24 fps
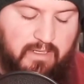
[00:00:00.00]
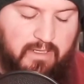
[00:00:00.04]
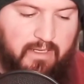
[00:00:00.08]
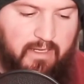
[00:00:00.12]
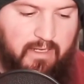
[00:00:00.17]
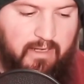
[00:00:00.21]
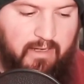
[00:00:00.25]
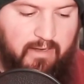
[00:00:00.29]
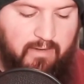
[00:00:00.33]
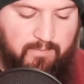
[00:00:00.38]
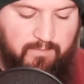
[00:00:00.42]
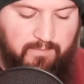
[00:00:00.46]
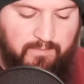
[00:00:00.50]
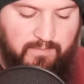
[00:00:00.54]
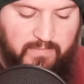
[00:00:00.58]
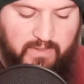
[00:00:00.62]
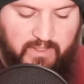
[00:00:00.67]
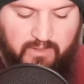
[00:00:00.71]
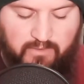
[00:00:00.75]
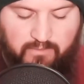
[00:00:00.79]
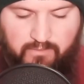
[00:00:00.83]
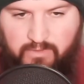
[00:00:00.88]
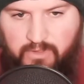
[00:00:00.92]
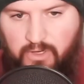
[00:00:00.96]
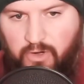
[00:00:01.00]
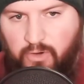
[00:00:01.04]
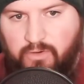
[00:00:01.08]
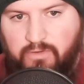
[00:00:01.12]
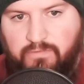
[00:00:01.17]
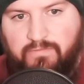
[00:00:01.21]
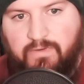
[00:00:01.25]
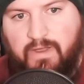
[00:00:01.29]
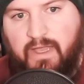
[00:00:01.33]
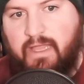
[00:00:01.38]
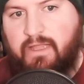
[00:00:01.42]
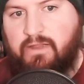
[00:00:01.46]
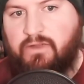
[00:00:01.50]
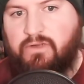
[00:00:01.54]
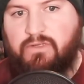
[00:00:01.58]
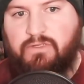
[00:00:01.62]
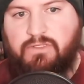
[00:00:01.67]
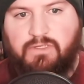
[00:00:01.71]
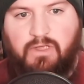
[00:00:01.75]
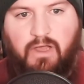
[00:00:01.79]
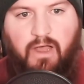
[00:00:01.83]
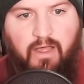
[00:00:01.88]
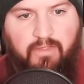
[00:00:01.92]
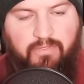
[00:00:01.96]

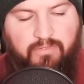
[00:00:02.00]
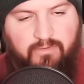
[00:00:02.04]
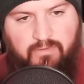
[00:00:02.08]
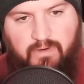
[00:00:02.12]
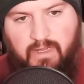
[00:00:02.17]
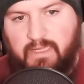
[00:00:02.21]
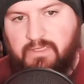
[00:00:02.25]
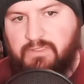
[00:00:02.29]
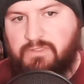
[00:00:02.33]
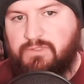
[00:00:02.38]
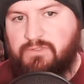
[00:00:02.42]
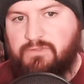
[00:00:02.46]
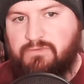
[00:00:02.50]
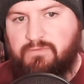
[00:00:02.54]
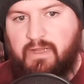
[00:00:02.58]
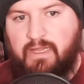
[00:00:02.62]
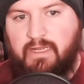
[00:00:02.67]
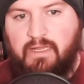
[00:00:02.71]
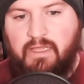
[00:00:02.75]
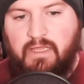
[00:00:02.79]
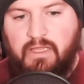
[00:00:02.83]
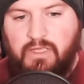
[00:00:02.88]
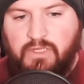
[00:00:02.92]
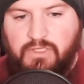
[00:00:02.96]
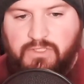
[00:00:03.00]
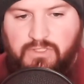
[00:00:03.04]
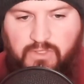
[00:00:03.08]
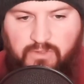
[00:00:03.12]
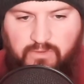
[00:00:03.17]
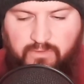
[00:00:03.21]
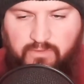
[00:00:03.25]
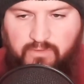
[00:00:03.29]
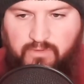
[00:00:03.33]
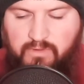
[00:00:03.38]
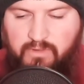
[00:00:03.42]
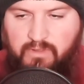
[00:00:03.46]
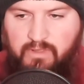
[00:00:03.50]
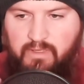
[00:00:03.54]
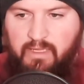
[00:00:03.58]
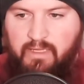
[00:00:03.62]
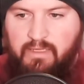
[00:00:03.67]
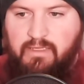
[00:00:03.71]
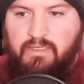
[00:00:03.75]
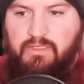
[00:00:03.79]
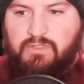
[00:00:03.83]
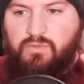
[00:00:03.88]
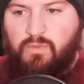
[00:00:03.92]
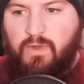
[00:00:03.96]
notifiers, authorizers, right? So
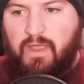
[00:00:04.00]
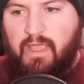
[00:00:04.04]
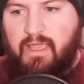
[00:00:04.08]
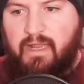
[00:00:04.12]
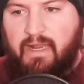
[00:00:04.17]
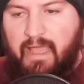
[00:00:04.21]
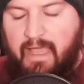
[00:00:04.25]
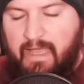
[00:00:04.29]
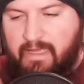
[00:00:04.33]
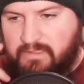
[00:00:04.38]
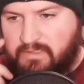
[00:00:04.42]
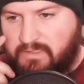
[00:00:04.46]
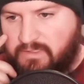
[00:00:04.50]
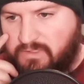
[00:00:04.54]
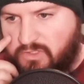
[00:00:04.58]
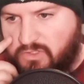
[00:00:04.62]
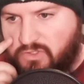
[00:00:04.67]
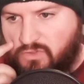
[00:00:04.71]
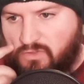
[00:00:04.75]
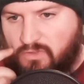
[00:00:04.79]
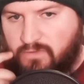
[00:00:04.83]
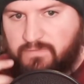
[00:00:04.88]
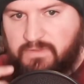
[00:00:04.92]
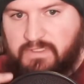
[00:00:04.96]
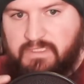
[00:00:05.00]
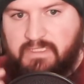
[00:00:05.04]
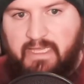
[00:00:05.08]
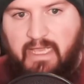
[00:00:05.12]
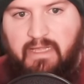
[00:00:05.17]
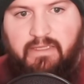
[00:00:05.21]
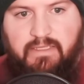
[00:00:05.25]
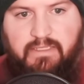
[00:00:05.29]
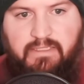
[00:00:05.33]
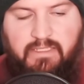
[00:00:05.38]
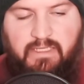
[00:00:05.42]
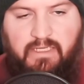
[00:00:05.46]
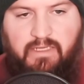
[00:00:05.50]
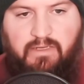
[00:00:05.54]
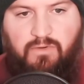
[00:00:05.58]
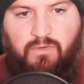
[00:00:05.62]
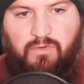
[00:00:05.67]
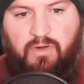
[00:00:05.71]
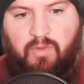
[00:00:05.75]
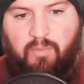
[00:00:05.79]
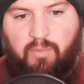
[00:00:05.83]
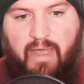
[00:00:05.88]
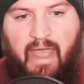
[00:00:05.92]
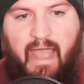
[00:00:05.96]
in this way, it acts as a sort of skeleton
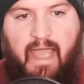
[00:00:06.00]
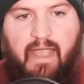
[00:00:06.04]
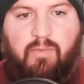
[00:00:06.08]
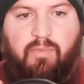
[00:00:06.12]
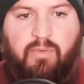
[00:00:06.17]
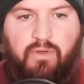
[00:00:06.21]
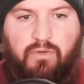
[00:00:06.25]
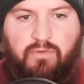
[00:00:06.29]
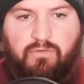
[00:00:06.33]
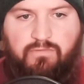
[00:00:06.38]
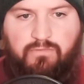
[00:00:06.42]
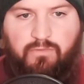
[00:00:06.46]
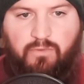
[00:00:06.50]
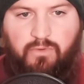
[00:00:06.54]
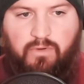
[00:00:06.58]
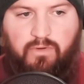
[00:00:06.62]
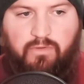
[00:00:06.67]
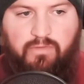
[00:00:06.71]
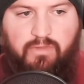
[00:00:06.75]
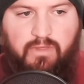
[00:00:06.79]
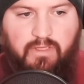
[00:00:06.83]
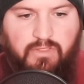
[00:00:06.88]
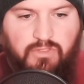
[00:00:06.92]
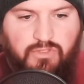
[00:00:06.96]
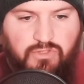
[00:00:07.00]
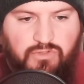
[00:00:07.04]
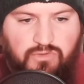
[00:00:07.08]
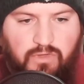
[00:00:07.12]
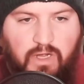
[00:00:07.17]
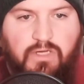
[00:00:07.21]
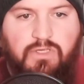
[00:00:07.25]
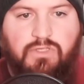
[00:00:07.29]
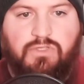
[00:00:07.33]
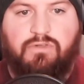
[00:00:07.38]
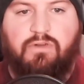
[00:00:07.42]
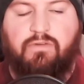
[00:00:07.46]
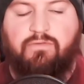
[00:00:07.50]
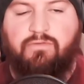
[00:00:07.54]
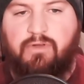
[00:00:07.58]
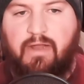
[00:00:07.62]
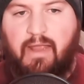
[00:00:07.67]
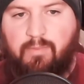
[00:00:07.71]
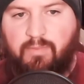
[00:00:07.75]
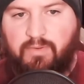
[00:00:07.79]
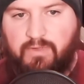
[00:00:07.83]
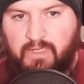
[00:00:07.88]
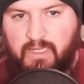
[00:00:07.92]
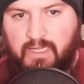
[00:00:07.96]
or a backbone for the structure of your
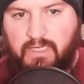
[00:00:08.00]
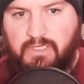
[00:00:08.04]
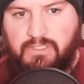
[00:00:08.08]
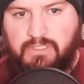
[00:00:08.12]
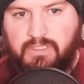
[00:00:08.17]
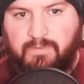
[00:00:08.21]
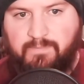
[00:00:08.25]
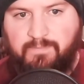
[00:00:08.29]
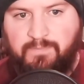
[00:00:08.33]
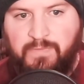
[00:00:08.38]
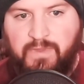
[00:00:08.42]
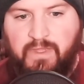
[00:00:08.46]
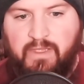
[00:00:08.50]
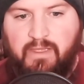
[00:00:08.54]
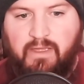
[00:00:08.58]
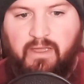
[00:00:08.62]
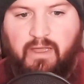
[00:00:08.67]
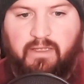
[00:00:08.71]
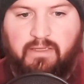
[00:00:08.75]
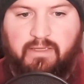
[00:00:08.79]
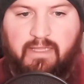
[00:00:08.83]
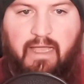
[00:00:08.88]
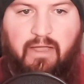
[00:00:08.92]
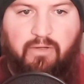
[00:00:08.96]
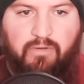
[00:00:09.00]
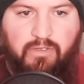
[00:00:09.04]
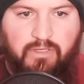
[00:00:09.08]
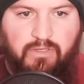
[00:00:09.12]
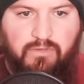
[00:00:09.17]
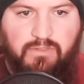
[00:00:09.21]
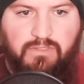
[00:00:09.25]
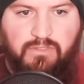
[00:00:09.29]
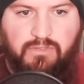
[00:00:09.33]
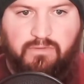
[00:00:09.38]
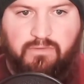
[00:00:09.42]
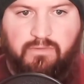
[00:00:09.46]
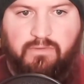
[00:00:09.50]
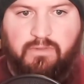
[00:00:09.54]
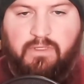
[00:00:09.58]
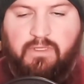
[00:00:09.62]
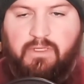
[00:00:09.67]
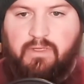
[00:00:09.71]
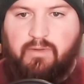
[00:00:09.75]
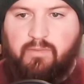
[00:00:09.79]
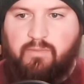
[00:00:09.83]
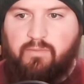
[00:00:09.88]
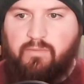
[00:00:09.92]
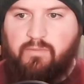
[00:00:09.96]
application, allowing you to
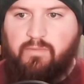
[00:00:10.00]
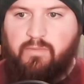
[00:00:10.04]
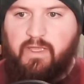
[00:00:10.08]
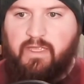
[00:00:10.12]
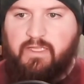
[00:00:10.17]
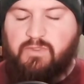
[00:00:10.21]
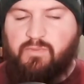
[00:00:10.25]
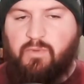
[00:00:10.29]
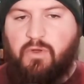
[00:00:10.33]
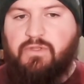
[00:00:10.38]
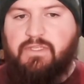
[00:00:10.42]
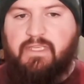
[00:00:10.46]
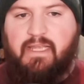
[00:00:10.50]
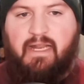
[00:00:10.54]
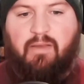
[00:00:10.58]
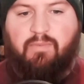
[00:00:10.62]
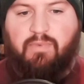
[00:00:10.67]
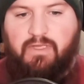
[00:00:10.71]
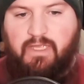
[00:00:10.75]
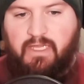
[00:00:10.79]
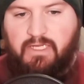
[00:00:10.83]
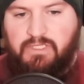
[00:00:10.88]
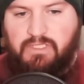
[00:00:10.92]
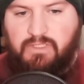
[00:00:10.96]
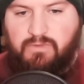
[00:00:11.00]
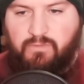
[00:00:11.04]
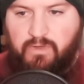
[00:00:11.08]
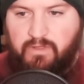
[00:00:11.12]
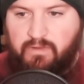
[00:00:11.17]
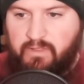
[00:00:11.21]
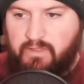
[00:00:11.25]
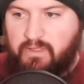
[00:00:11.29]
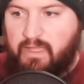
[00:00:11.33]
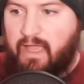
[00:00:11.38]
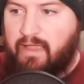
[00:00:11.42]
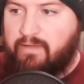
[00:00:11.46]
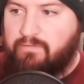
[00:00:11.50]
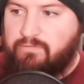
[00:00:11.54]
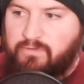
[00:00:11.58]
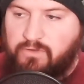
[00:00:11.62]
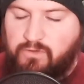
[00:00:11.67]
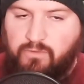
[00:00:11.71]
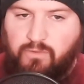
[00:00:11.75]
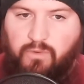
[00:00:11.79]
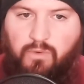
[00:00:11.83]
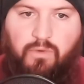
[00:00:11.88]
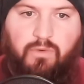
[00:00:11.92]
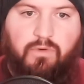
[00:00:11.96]
expose that application with a live
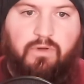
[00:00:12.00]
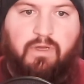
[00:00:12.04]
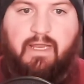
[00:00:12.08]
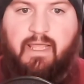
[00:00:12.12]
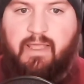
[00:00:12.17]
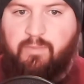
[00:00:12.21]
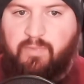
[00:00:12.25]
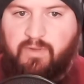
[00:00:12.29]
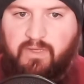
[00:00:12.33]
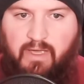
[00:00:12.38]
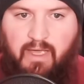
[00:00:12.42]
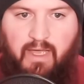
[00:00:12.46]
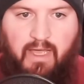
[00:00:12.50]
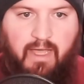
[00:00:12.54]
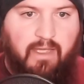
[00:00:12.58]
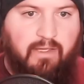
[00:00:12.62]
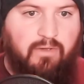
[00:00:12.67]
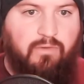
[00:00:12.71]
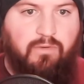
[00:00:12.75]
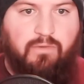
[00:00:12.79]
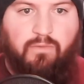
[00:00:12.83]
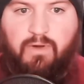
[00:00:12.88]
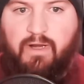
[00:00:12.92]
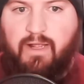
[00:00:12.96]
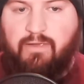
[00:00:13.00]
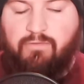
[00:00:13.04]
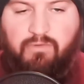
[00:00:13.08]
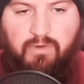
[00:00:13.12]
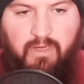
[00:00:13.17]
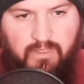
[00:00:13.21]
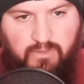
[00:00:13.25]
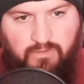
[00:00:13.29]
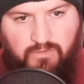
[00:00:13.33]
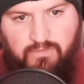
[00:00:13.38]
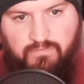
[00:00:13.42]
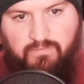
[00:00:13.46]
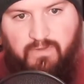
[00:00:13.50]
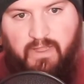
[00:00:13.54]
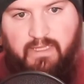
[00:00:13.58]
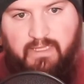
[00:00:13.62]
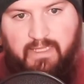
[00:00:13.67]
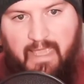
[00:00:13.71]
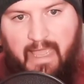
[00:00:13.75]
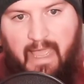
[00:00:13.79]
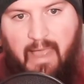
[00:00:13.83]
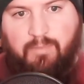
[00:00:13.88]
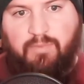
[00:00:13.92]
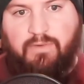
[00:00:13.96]
view or an API or whatever, right? You define
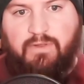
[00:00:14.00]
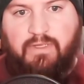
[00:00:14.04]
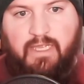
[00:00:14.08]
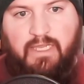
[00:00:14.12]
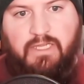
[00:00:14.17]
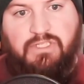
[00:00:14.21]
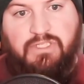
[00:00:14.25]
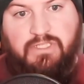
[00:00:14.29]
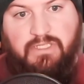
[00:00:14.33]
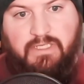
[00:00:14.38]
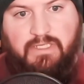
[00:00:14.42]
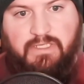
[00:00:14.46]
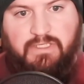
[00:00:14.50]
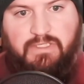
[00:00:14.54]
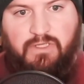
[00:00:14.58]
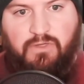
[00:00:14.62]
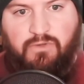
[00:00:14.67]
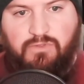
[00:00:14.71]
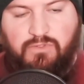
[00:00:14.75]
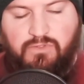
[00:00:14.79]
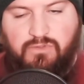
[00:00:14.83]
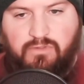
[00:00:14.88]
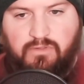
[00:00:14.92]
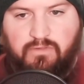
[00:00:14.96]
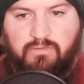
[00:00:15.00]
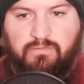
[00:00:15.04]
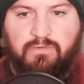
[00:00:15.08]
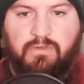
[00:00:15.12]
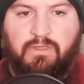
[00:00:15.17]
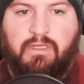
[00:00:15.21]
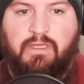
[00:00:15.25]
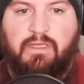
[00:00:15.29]
the application in its own sort of,